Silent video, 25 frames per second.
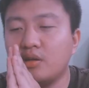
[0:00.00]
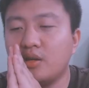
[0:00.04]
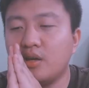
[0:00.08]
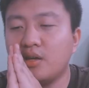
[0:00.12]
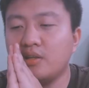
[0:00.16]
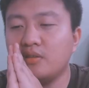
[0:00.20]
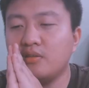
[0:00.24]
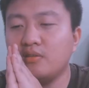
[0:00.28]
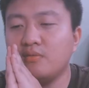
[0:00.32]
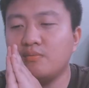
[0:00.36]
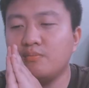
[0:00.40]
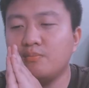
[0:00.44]

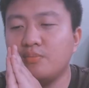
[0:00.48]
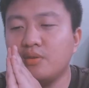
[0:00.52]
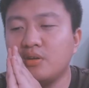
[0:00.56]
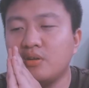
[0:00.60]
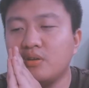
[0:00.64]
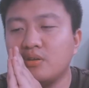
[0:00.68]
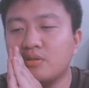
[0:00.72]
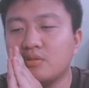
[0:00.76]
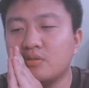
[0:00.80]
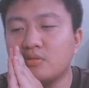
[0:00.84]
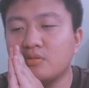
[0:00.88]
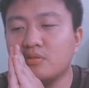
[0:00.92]
I think
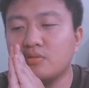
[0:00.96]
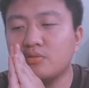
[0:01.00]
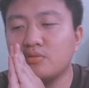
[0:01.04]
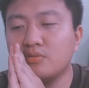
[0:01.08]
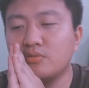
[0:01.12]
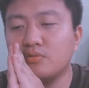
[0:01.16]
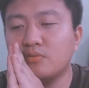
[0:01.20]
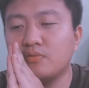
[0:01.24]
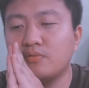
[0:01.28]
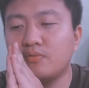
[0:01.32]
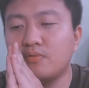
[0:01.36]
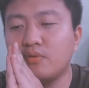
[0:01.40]
beginners
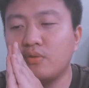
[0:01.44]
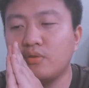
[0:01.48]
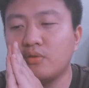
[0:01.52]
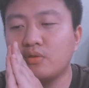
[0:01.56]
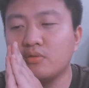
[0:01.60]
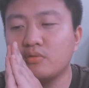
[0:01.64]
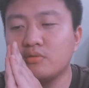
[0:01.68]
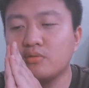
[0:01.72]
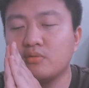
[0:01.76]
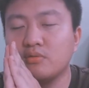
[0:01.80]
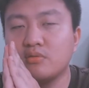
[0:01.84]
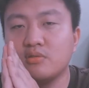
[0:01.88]
should
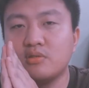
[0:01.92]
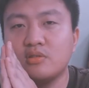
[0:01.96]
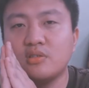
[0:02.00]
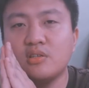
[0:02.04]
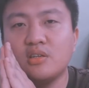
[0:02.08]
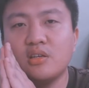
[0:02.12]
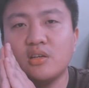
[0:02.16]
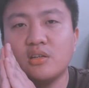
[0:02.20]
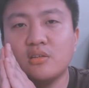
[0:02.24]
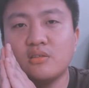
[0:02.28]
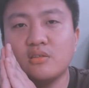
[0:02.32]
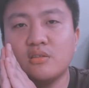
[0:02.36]
focus on
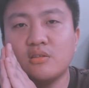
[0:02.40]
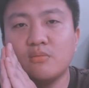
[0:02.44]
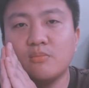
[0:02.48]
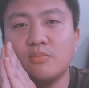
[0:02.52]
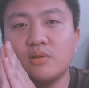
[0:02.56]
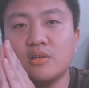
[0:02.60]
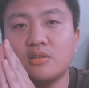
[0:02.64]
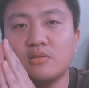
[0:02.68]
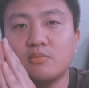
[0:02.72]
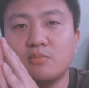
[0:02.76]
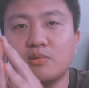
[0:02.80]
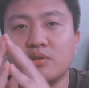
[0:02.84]
C and C++,
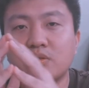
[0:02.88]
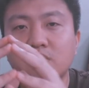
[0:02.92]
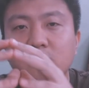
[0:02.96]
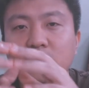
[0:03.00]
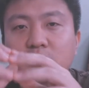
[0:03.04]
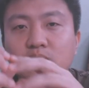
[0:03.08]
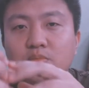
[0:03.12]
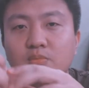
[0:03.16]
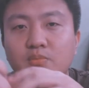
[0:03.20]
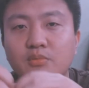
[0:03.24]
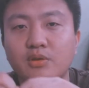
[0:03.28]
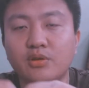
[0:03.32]

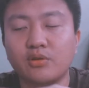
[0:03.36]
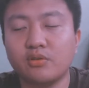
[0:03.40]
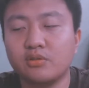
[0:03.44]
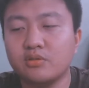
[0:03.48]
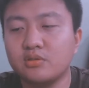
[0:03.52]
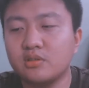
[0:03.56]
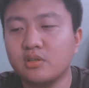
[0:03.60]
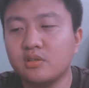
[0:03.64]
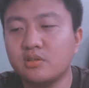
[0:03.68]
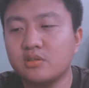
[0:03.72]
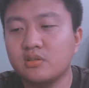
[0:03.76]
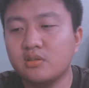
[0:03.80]

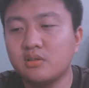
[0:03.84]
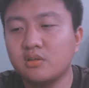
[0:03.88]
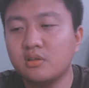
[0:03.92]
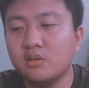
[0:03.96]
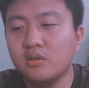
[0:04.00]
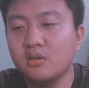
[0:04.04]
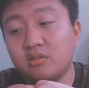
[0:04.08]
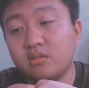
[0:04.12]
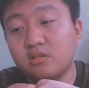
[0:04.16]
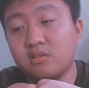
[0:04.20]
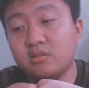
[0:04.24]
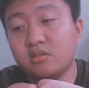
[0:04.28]
because
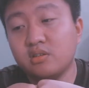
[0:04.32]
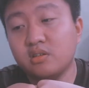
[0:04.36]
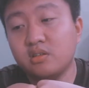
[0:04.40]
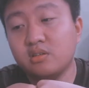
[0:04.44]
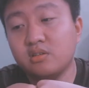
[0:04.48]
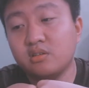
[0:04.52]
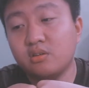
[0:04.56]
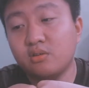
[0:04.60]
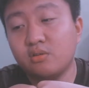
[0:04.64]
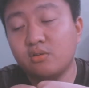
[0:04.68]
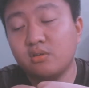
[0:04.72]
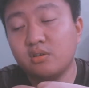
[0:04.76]
C
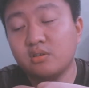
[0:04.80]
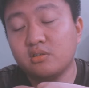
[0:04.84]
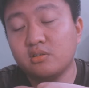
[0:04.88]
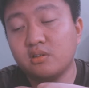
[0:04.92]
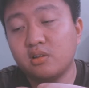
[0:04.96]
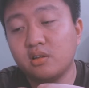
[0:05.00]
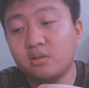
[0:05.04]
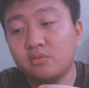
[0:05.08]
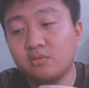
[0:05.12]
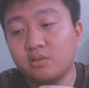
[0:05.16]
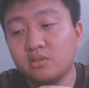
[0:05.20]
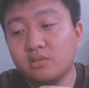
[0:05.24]
is the oldest
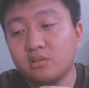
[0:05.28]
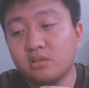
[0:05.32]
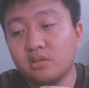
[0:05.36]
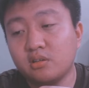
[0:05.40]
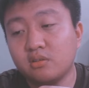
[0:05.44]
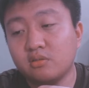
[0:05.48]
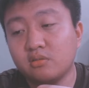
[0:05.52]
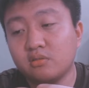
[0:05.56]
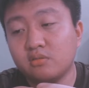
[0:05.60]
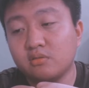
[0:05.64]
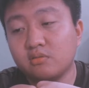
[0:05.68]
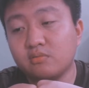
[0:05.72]
language
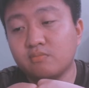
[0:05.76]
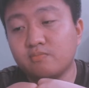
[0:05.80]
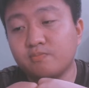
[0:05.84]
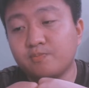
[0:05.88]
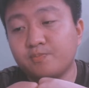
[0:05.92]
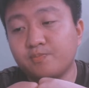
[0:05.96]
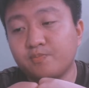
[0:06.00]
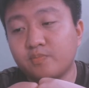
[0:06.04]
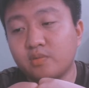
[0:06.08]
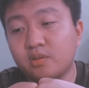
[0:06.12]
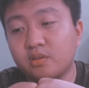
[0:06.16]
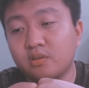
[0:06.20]
and
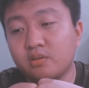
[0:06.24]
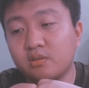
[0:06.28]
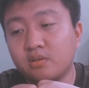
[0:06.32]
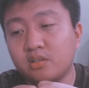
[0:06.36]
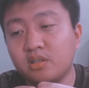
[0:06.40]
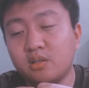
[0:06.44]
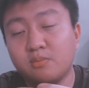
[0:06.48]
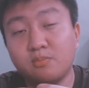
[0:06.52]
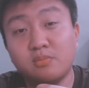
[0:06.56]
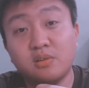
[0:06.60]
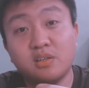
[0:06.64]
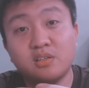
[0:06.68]

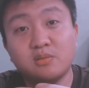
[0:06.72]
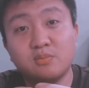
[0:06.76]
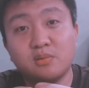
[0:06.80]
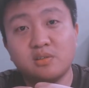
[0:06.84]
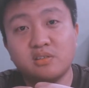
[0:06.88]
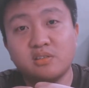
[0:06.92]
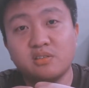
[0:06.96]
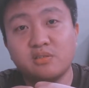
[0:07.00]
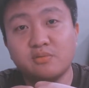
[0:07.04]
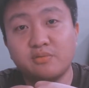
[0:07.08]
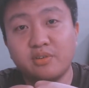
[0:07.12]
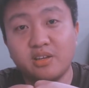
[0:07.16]
C++
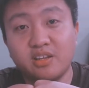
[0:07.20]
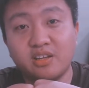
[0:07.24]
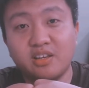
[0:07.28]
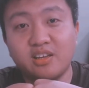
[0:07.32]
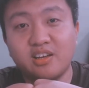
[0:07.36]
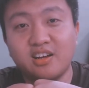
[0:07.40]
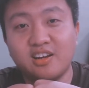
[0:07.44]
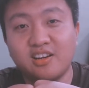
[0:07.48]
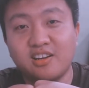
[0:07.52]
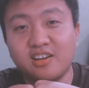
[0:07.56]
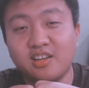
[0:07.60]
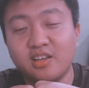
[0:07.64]
is very
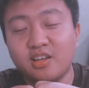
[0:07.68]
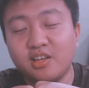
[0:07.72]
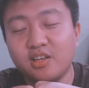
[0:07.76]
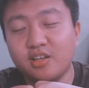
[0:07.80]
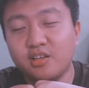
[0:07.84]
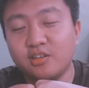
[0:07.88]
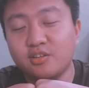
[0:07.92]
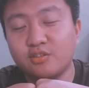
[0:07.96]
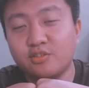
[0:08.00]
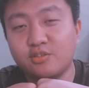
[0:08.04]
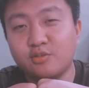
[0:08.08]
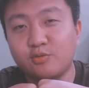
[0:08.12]
hard.
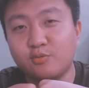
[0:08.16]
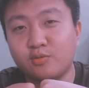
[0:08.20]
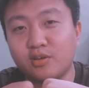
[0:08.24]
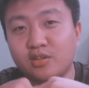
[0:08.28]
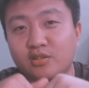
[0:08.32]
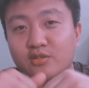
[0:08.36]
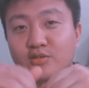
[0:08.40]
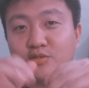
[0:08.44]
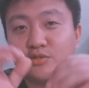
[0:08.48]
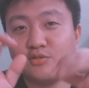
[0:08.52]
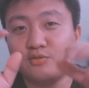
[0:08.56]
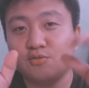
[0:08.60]
So
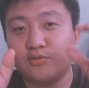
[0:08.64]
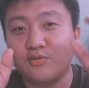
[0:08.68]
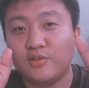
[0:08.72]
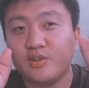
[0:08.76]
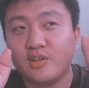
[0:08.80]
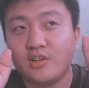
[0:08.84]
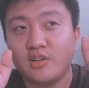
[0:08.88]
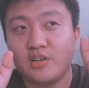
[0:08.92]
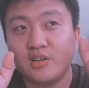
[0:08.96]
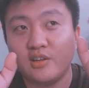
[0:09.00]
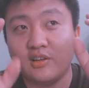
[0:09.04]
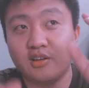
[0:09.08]
once you
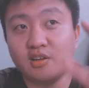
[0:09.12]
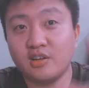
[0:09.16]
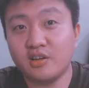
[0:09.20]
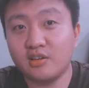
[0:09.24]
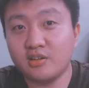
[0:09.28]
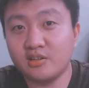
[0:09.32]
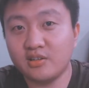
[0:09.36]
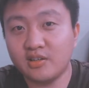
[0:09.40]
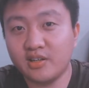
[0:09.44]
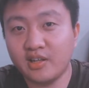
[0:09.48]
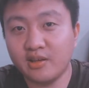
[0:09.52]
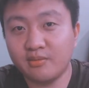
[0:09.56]

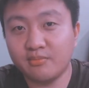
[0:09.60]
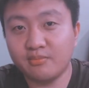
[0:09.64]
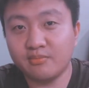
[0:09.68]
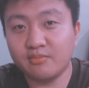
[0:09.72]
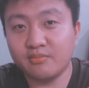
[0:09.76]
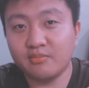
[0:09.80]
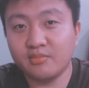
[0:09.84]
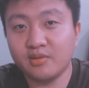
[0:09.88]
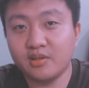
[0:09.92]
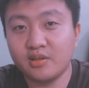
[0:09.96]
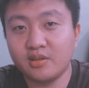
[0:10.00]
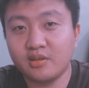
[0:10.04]
learn them,
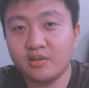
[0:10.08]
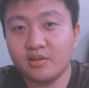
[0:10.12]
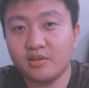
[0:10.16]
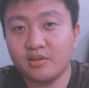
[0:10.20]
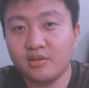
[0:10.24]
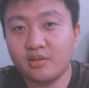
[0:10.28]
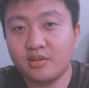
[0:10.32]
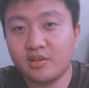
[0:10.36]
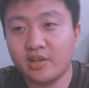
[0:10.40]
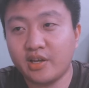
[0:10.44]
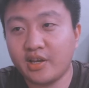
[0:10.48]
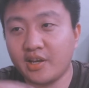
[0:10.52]

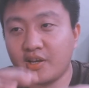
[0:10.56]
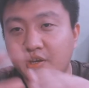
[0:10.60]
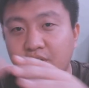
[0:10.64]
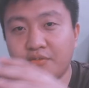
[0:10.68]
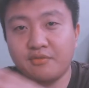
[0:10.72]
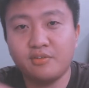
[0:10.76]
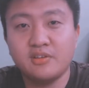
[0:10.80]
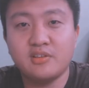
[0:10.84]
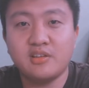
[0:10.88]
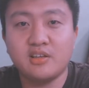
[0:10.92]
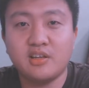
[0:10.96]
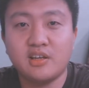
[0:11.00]

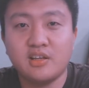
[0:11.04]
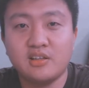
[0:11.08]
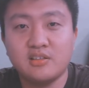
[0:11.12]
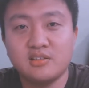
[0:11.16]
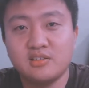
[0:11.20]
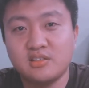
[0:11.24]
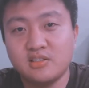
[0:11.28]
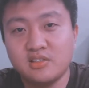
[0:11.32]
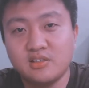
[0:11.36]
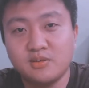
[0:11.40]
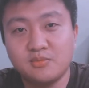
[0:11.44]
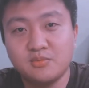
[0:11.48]
everything
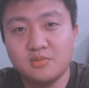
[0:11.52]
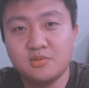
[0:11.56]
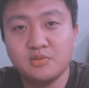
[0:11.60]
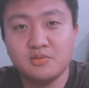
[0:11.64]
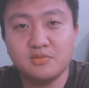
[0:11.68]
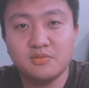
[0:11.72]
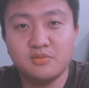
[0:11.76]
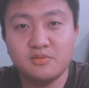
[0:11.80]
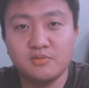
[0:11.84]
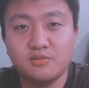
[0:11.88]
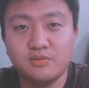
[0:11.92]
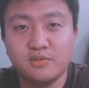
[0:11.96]
else
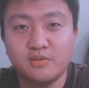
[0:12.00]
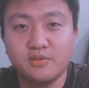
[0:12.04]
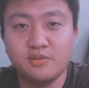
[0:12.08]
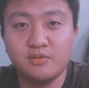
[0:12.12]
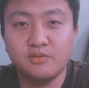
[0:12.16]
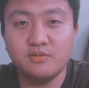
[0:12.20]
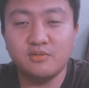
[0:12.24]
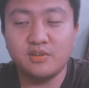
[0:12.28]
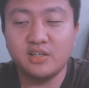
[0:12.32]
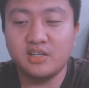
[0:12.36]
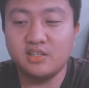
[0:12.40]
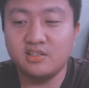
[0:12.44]
seems, you
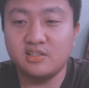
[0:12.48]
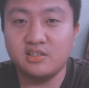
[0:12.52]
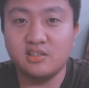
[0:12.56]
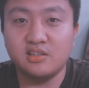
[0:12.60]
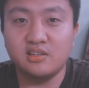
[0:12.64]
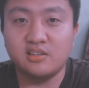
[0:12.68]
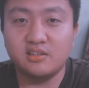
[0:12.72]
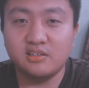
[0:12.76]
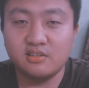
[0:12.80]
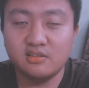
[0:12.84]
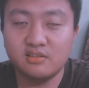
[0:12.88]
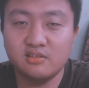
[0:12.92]
know, easier.